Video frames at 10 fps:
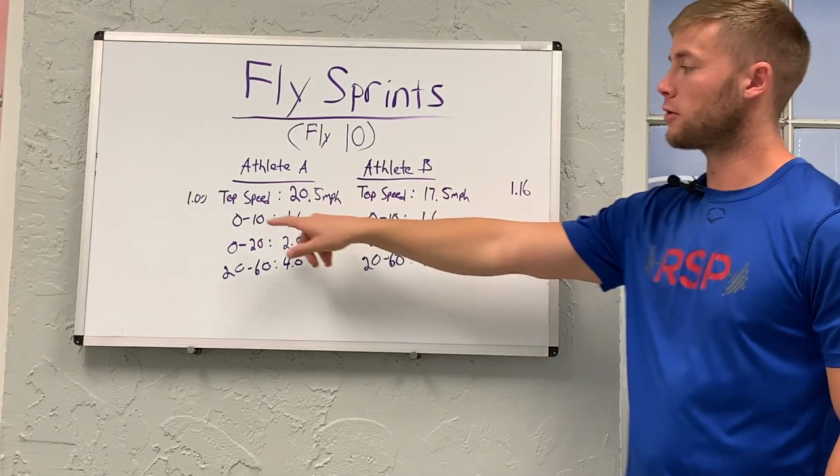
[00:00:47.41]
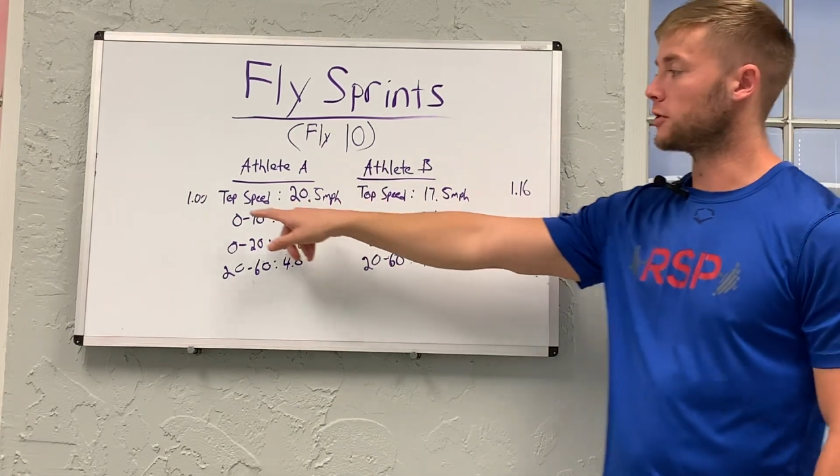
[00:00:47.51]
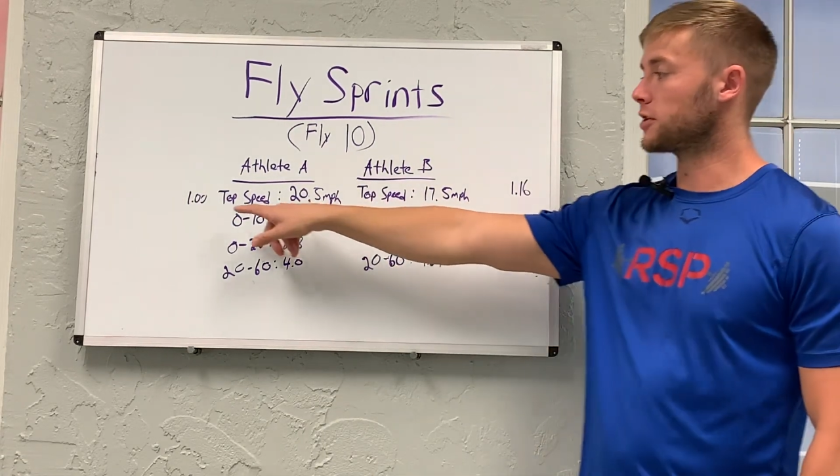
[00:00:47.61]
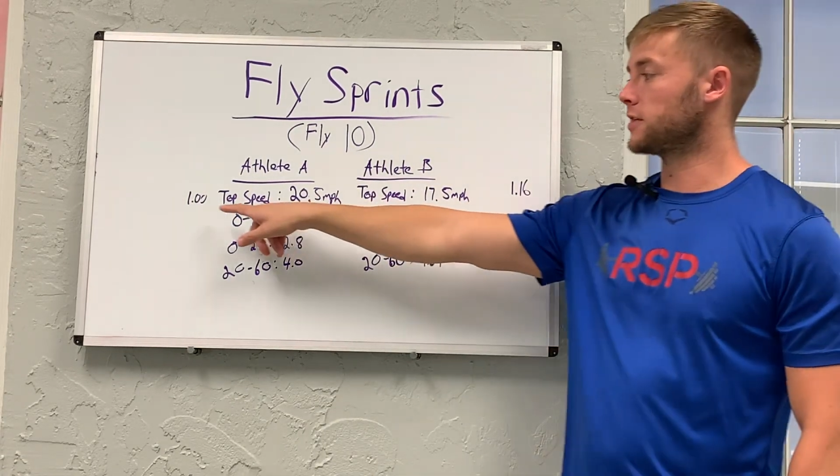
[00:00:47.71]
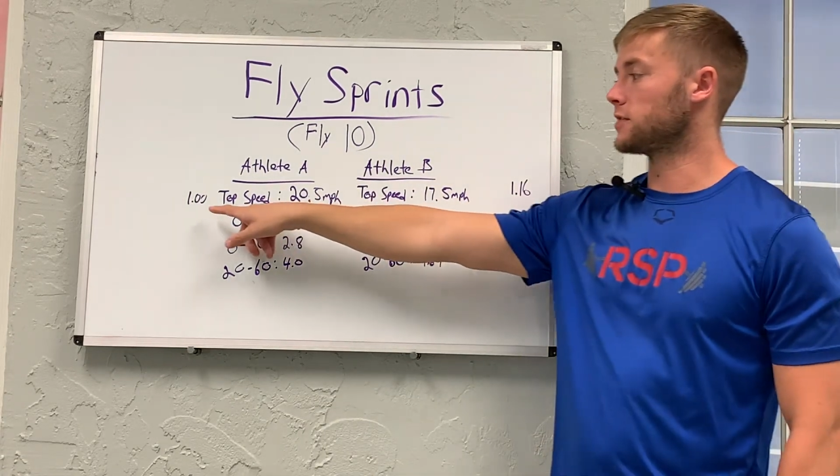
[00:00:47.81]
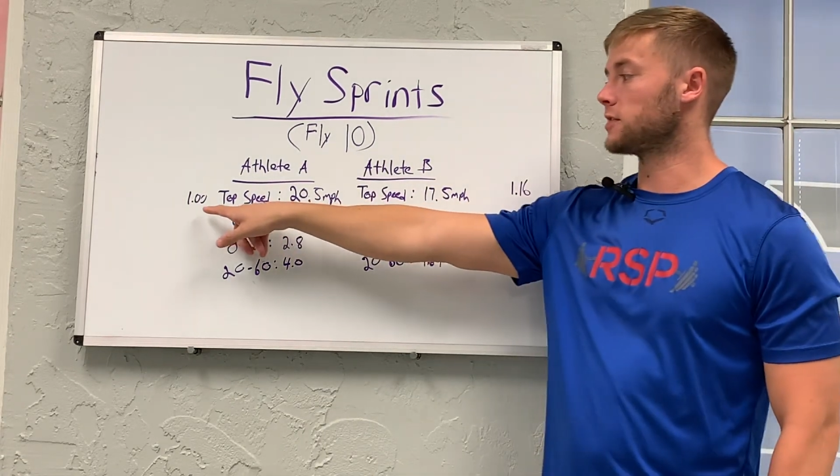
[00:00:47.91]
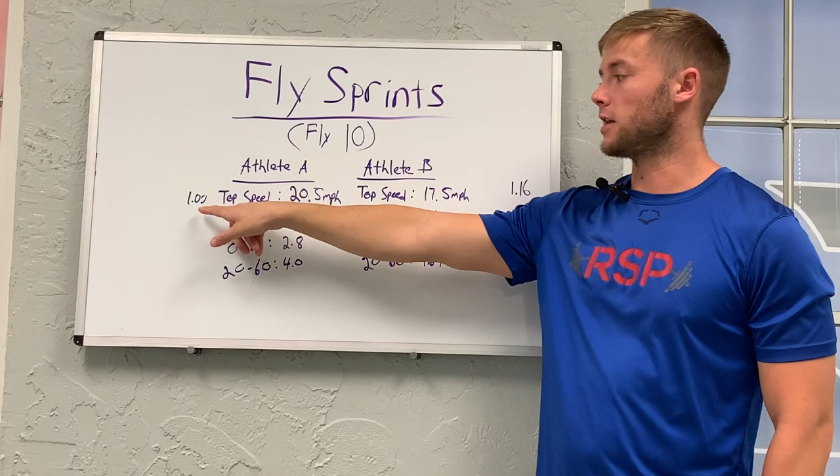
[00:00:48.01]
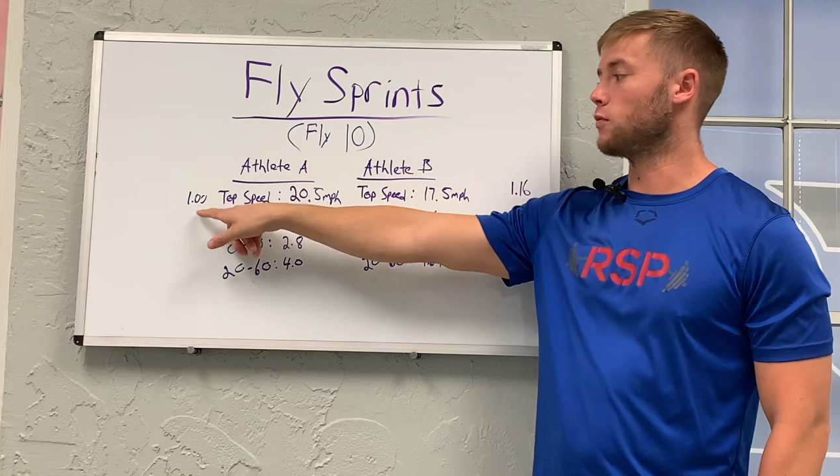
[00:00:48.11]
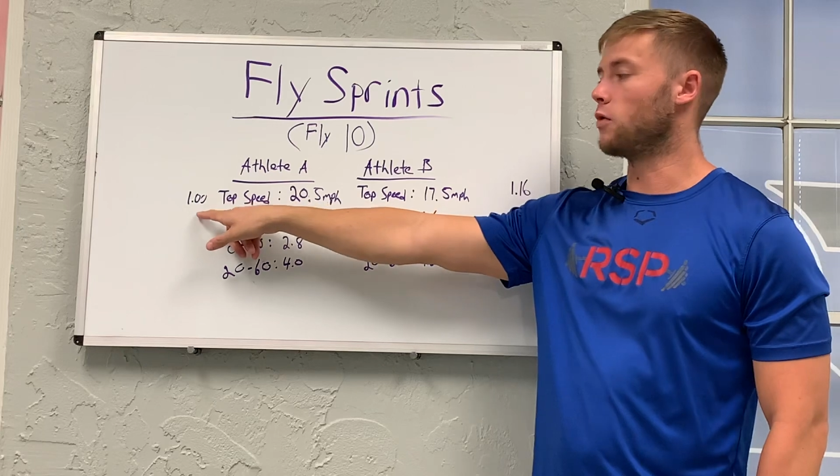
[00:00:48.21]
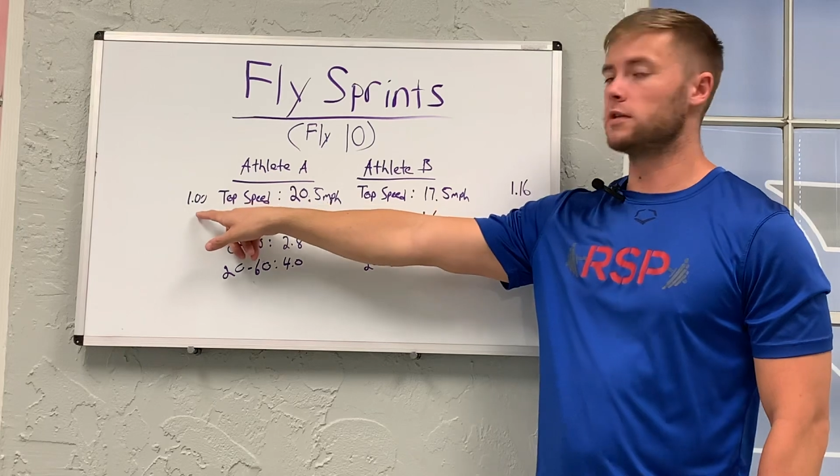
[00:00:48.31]
which gives us
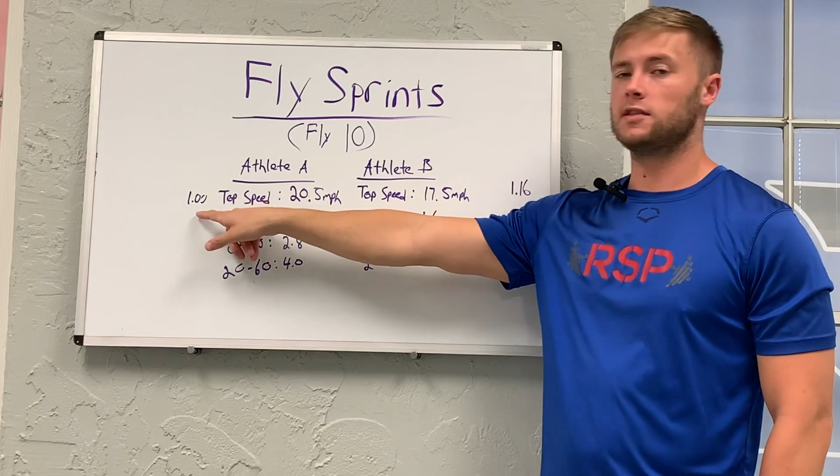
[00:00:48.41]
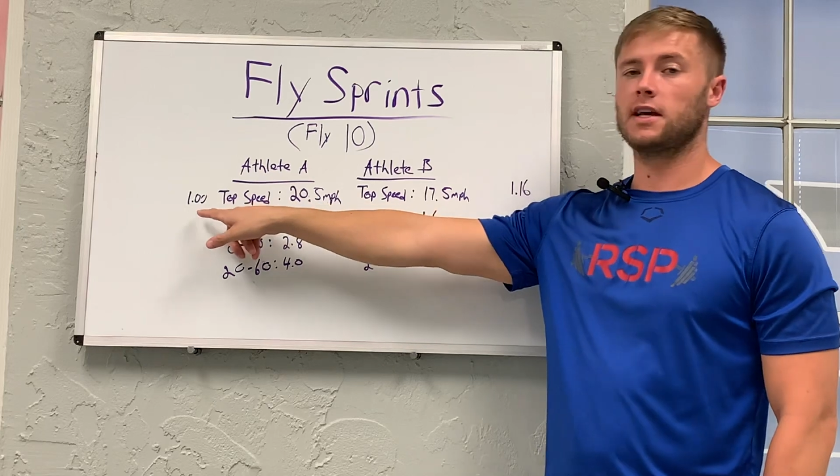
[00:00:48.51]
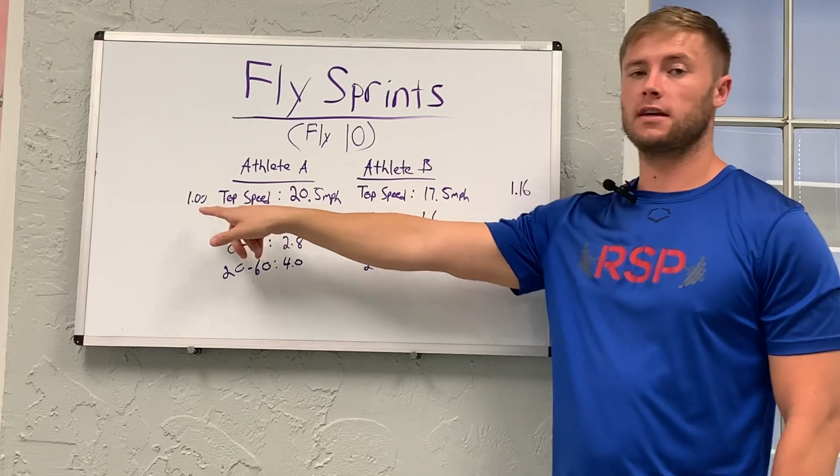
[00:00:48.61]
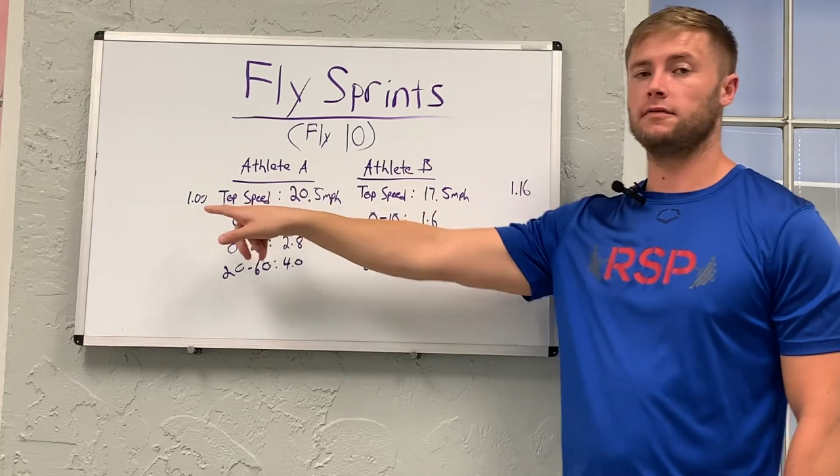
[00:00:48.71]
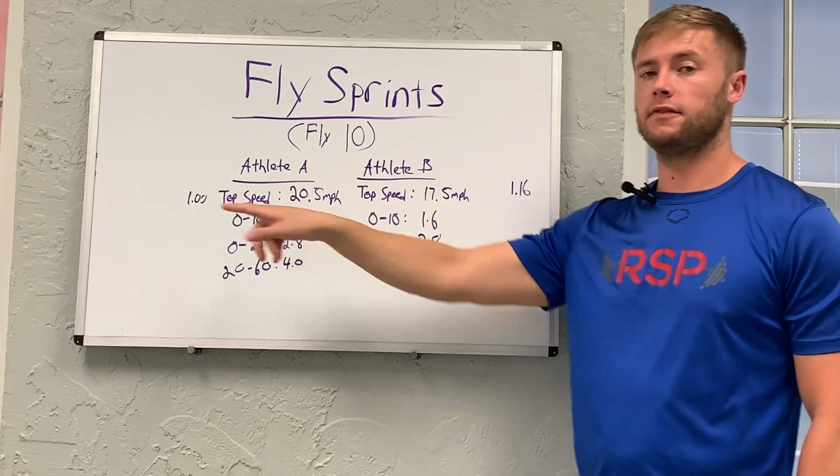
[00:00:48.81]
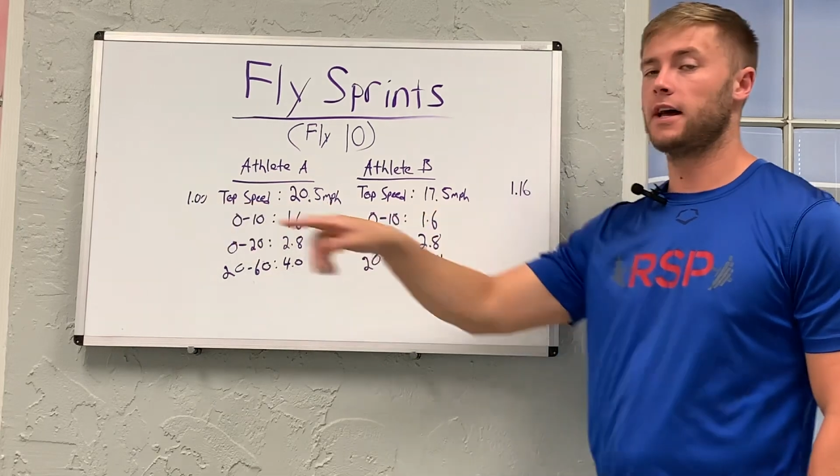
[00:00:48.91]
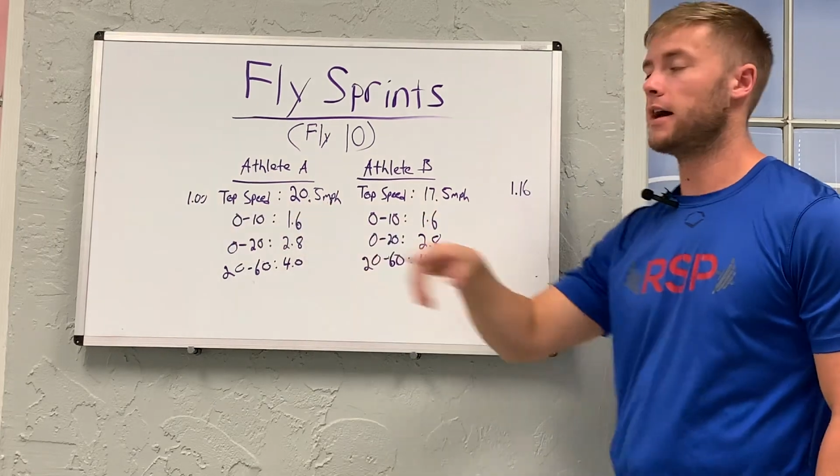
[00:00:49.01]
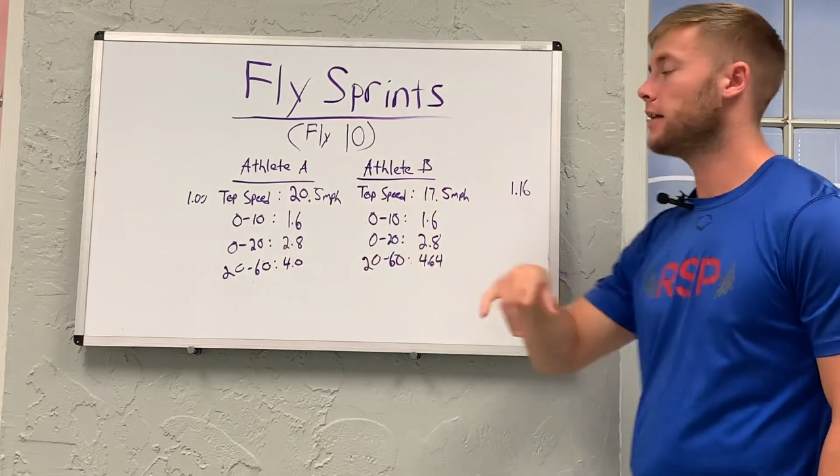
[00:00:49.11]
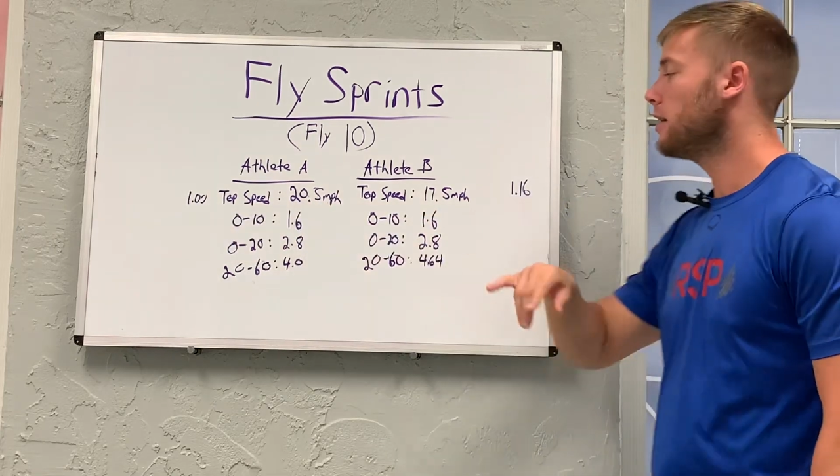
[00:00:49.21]
a 1 second flat